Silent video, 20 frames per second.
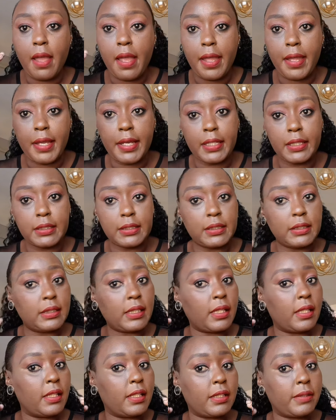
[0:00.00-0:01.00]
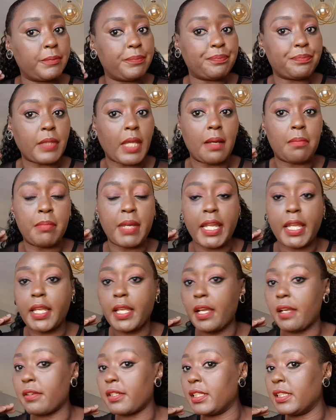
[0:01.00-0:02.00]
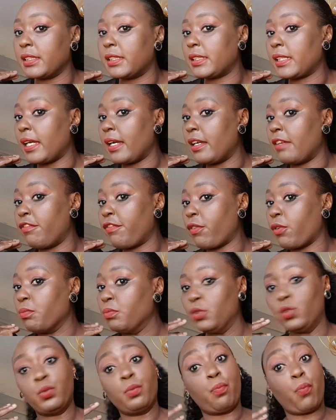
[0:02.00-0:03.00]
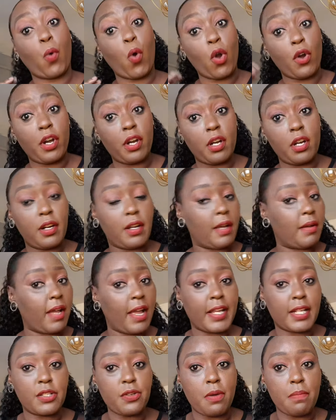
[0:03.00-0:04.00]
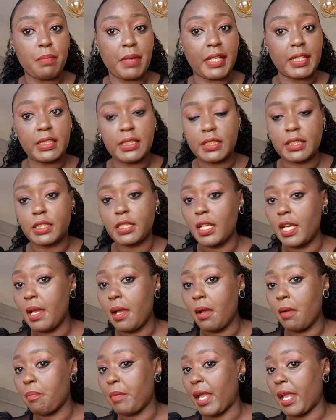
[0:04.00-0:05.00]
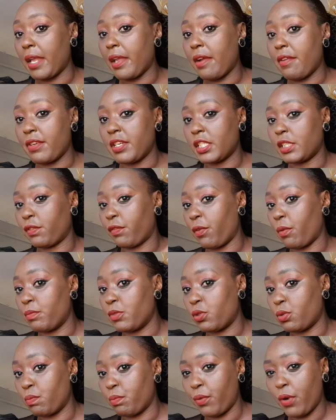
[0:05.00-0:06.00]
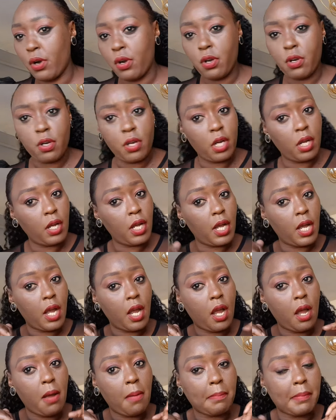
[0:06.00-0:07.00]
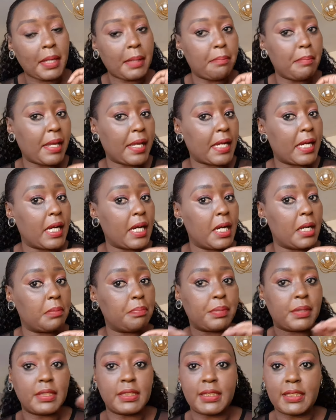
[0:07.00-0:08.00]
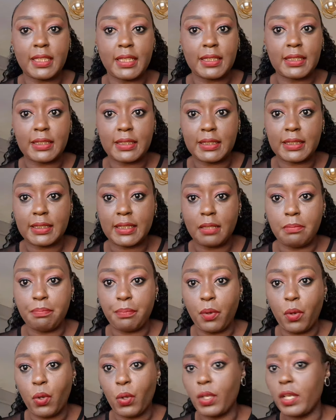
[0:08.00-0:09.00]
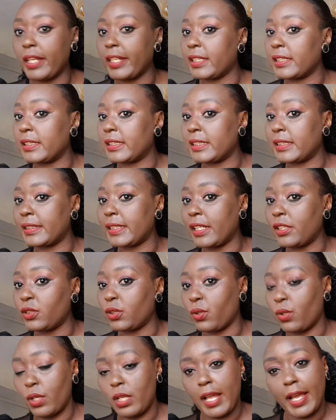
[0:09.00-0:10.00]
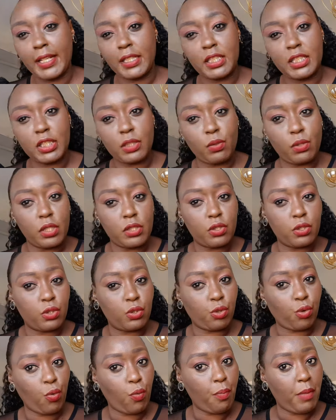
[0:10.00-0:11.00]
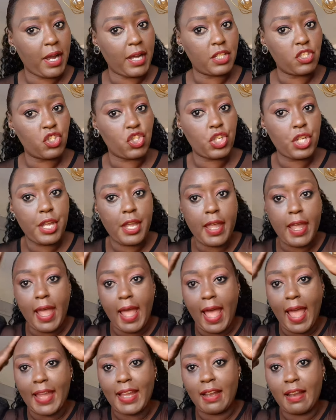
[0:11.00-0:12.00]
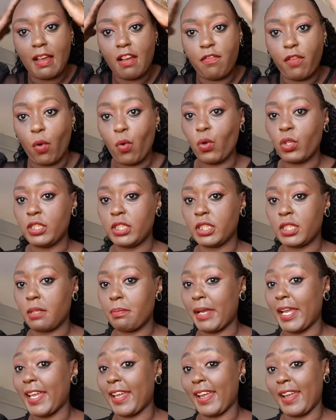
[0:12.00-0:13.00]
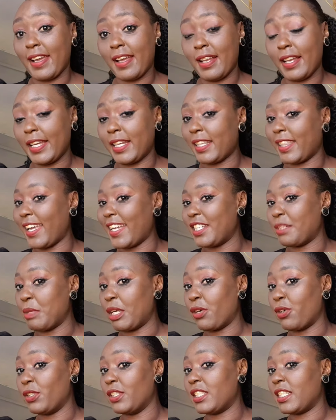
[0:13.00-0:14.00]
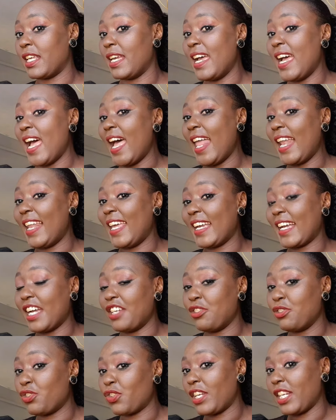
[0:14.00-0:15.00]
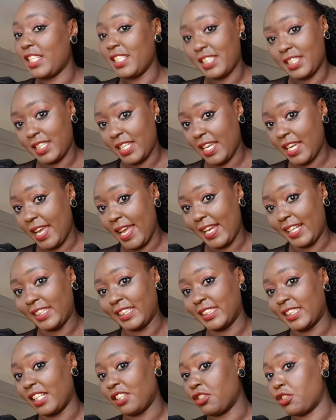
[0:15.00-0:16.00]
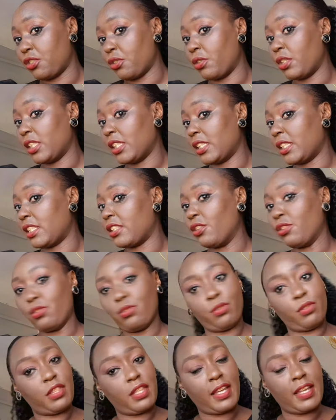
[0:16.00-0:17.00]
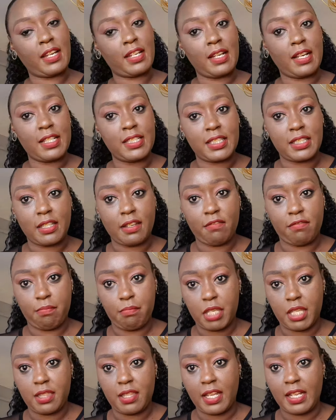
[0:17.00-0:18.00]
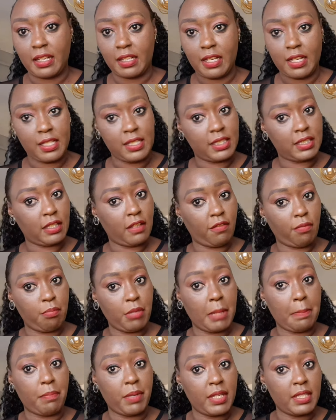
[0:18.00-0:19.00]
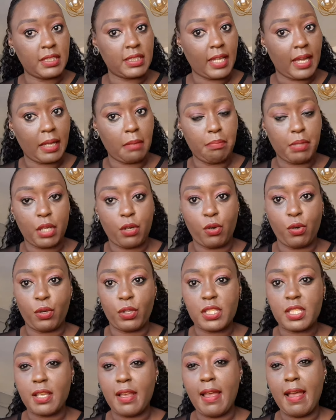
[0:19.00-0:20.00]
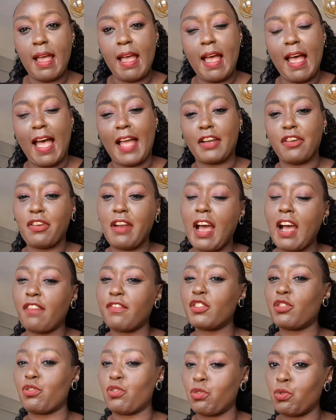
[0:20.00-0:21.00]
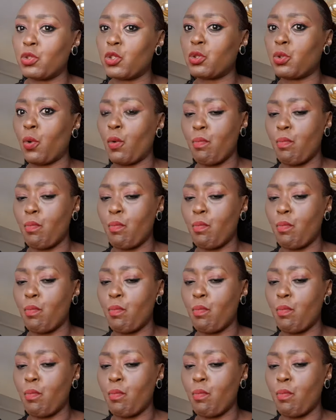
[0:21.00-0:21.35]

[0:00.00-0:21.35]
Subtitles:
and my earrings are from Dubois. I don't mind my earrings from Dubois. My makeup is just simple and subtle. I didn't want too much. I love holding my hair like that because, like I usually say, extensions, you know, they really save me. They really save me big time because I don't have to do so